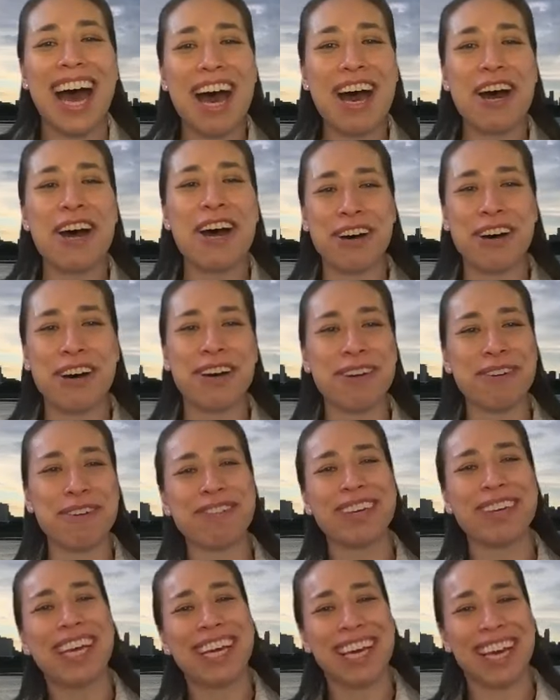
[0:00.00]

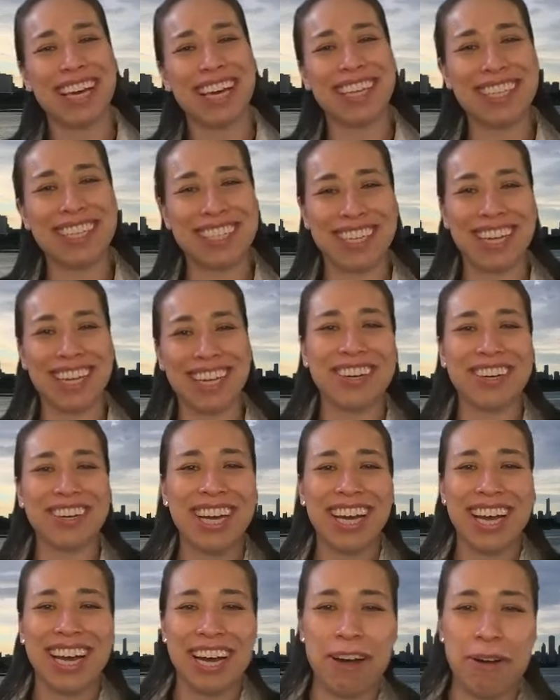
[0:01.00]
um, and so
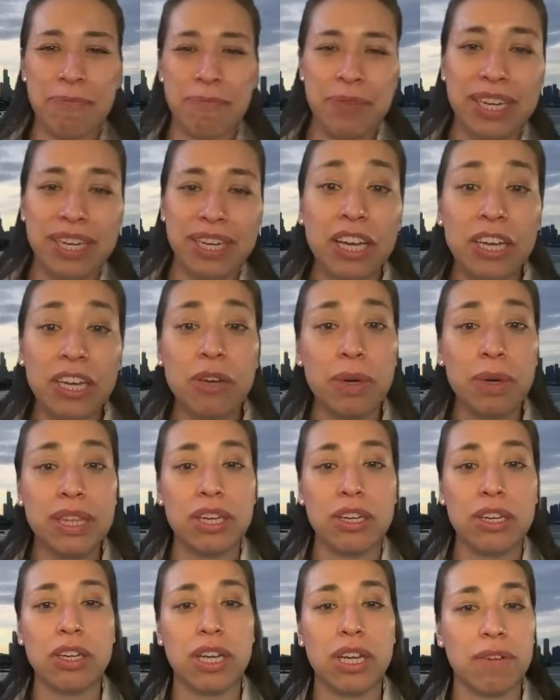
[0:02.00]
um, they tell you what
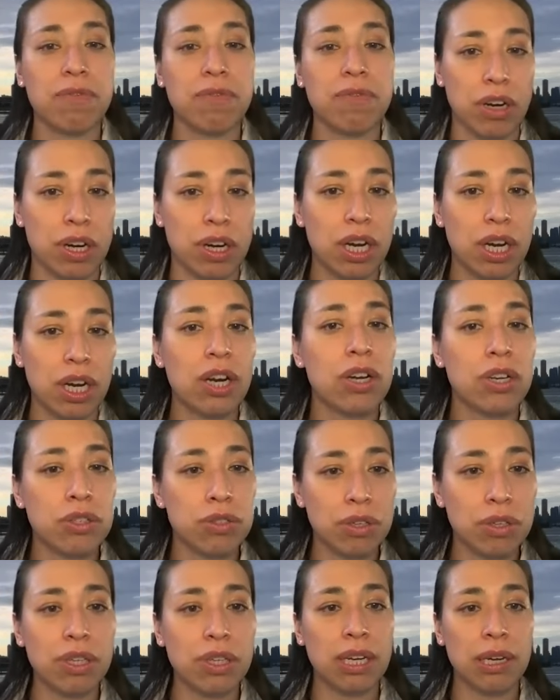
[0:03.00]
they're looking for
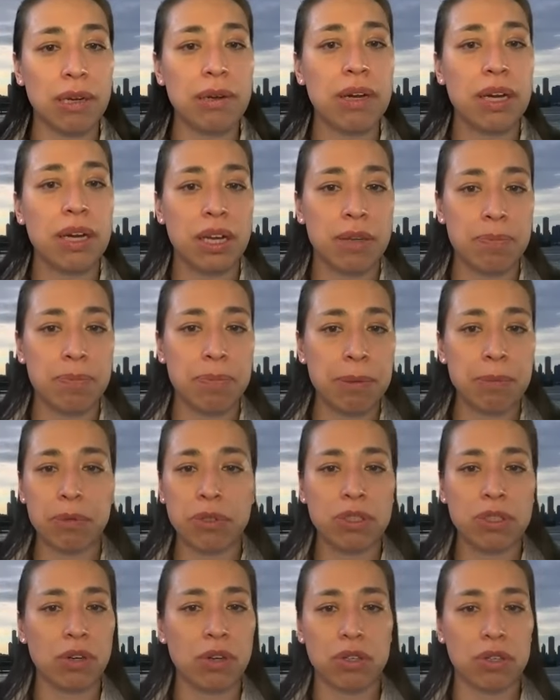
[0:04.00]
truly
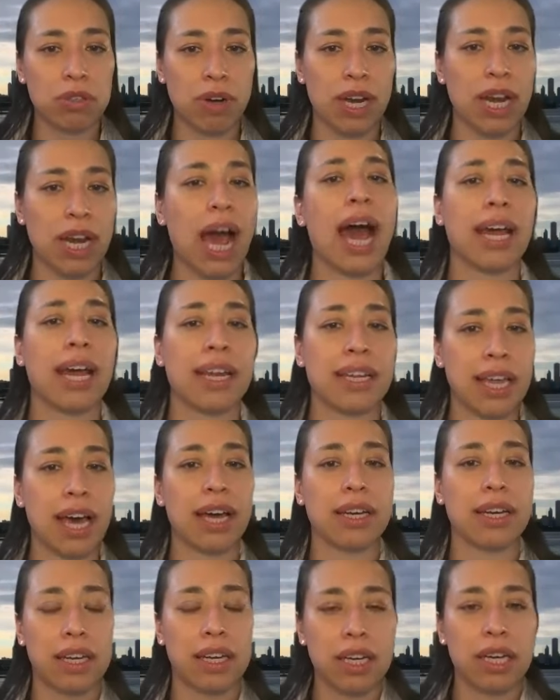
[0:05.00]
people don't try to hide
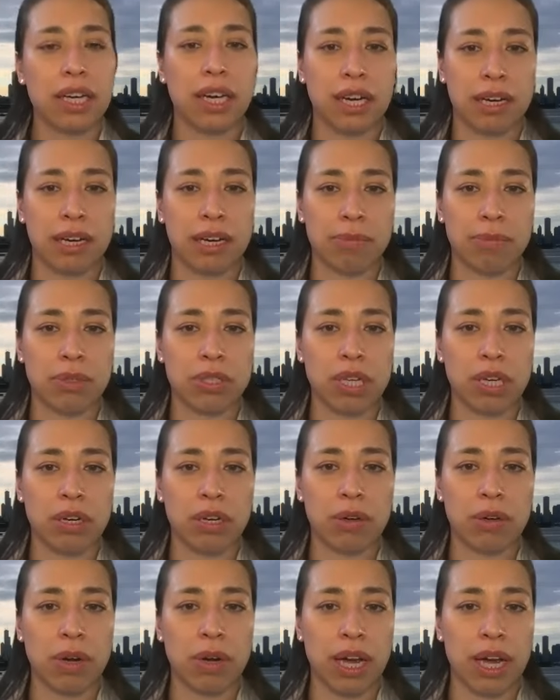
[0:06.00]
that um,
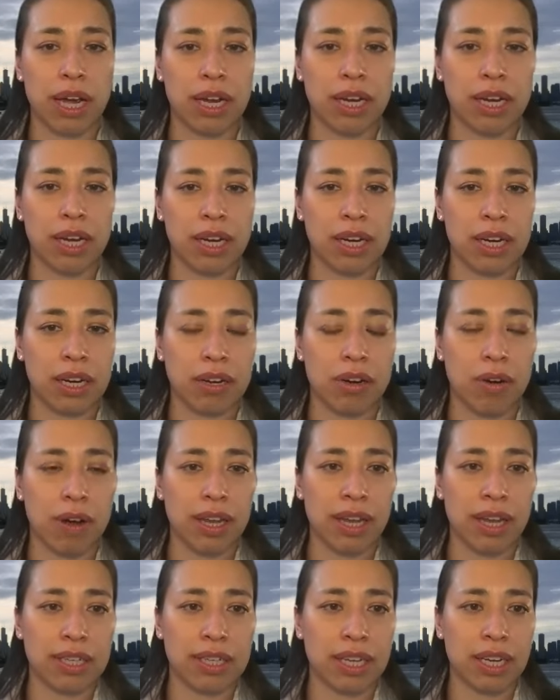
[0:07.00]
so I, you know, I
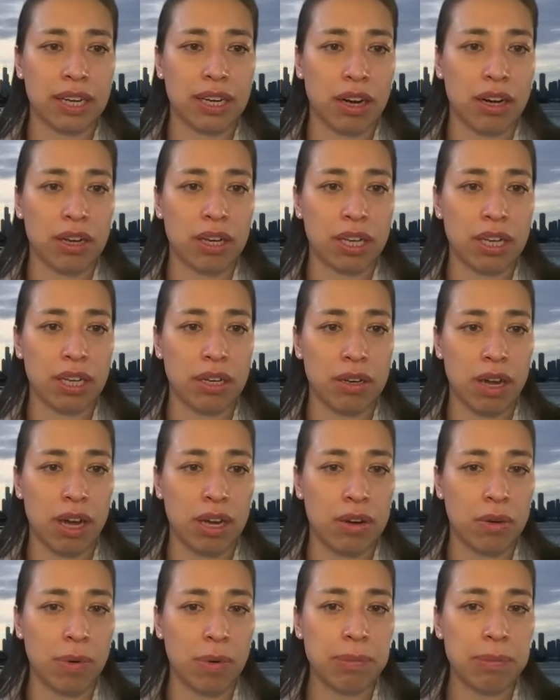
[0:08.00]
like to get on
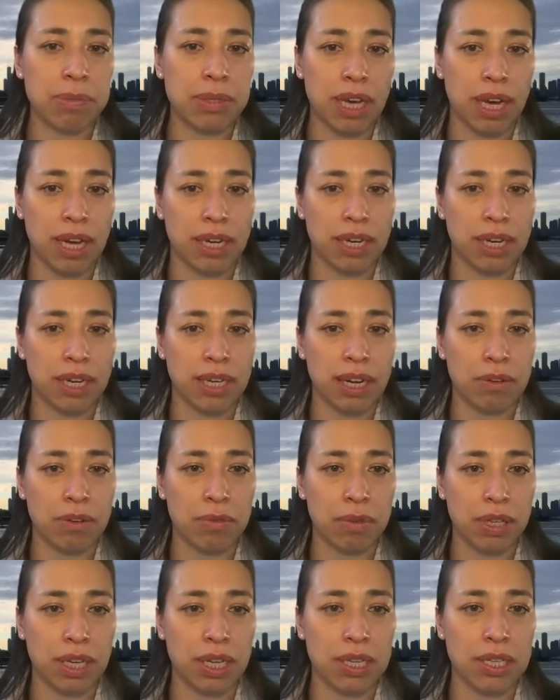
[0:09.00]
on a website and, and
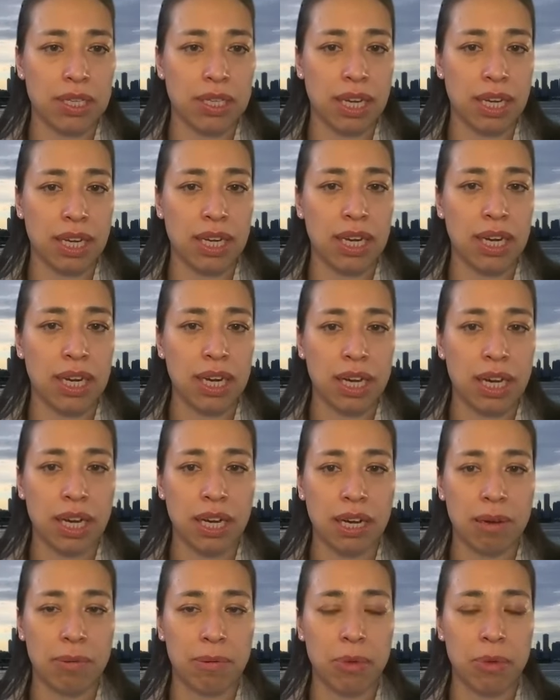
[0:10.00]
really see
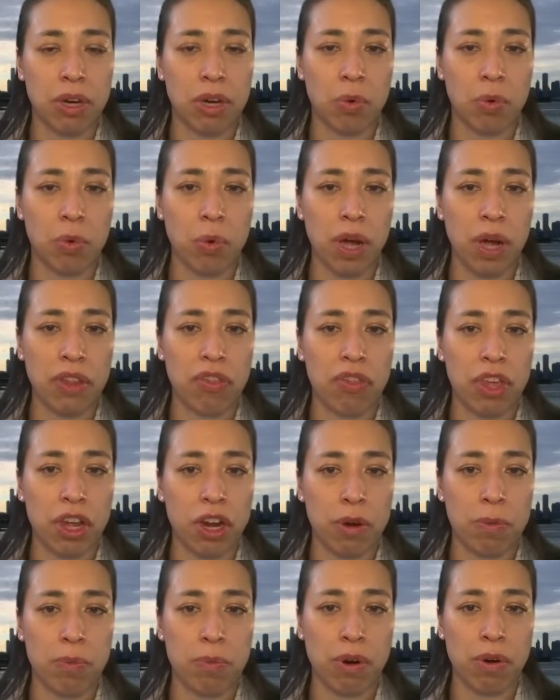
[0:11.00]
um, what
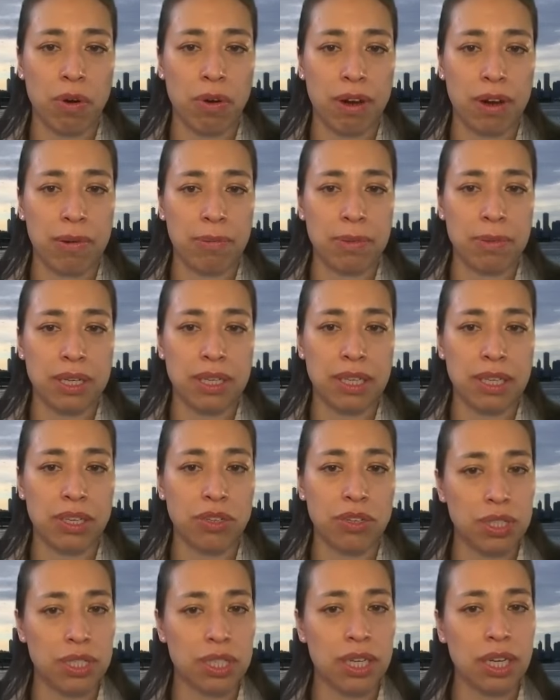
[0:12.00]
their program is
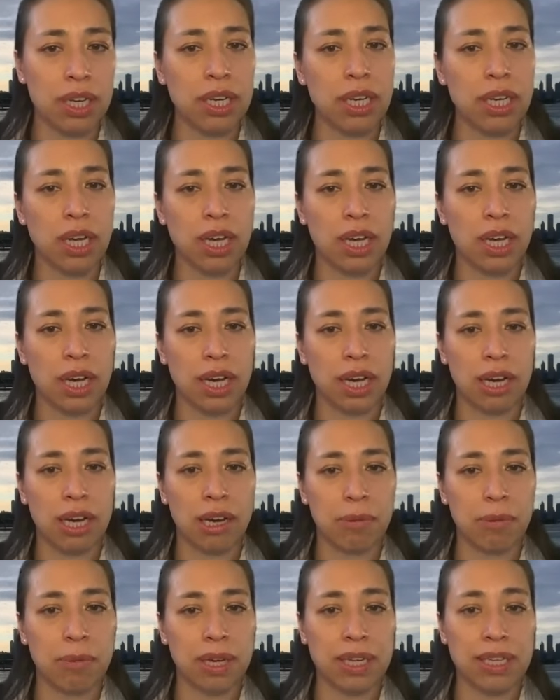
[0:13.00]
interested in
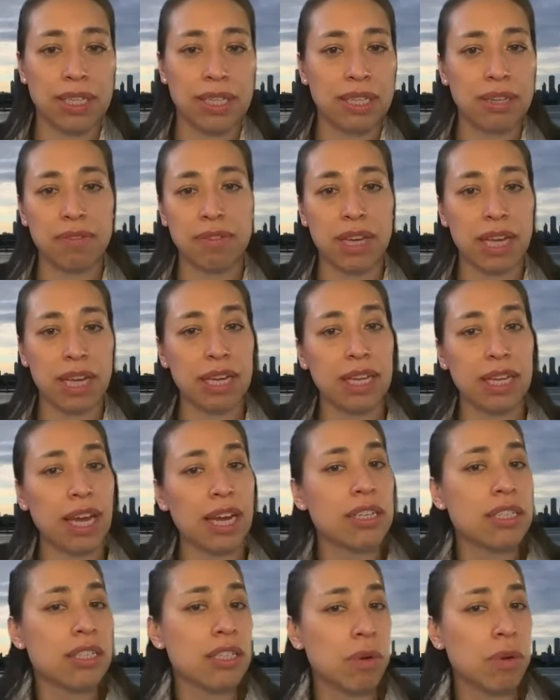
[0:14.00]
um, and see if that
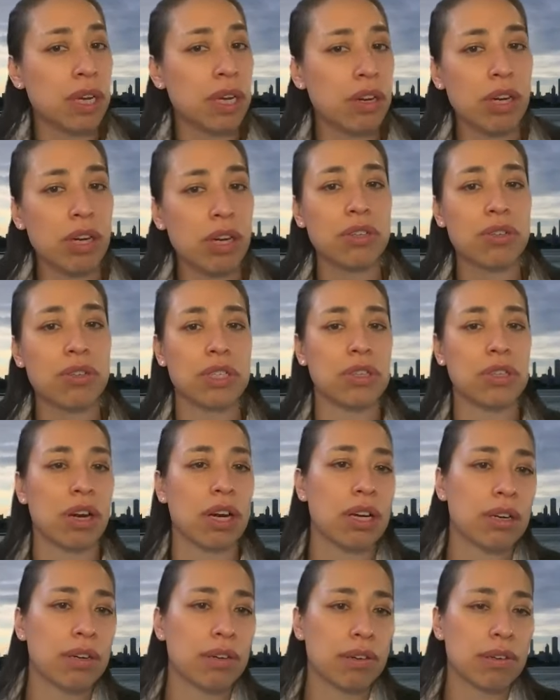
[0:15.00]
aligns to what your interests
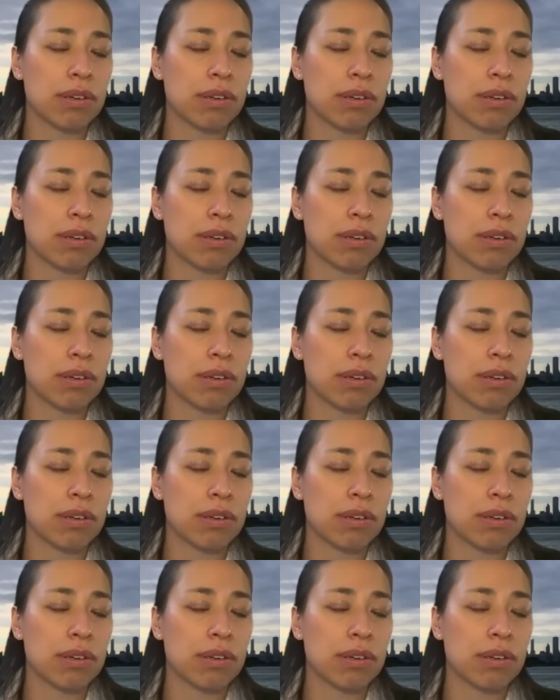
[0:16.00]
are.